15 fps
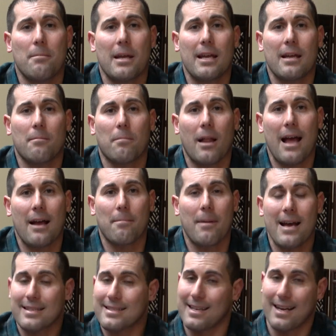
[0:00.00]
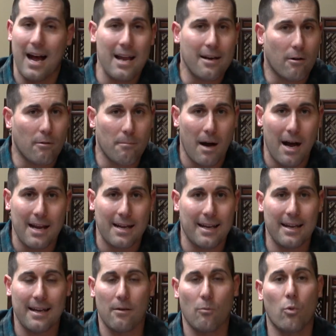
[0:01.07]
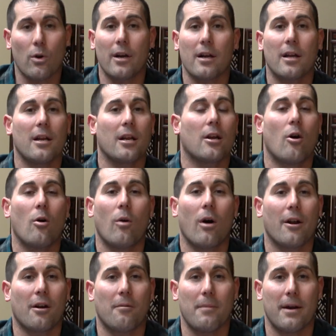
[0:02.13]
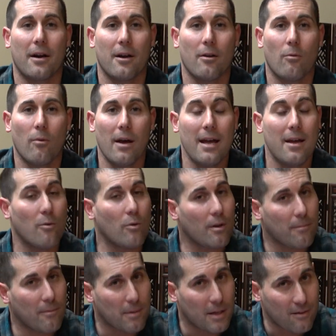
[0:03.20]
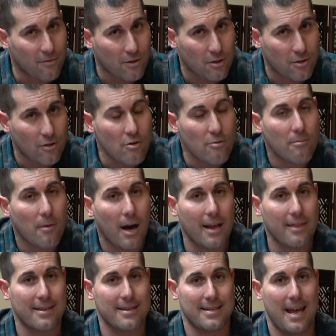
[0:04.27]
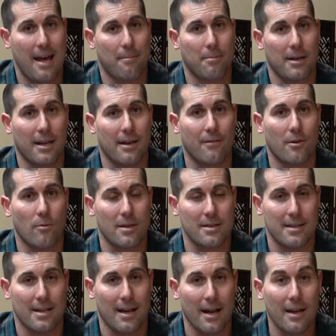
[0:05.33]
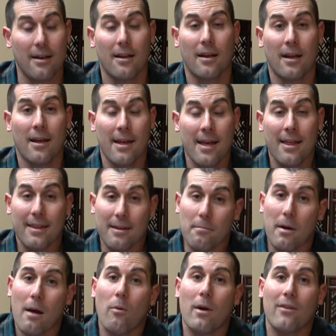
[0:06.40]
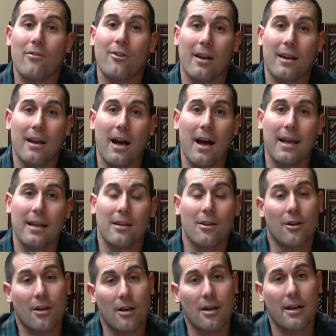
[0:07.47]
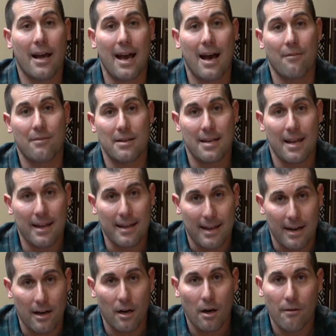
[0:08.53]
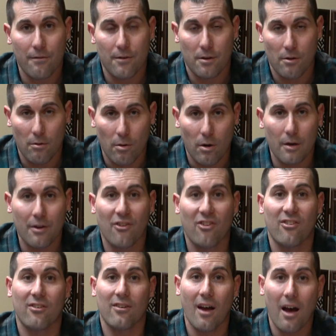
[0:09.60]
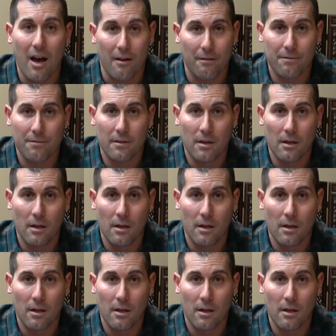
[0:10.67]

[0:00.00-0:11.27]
being in black bags, then I don't mind it, and we're going to go on our merry way. But if you do mind this happening every Wednesday night, then by Wednesday night, you're going to have to take care of your stuff.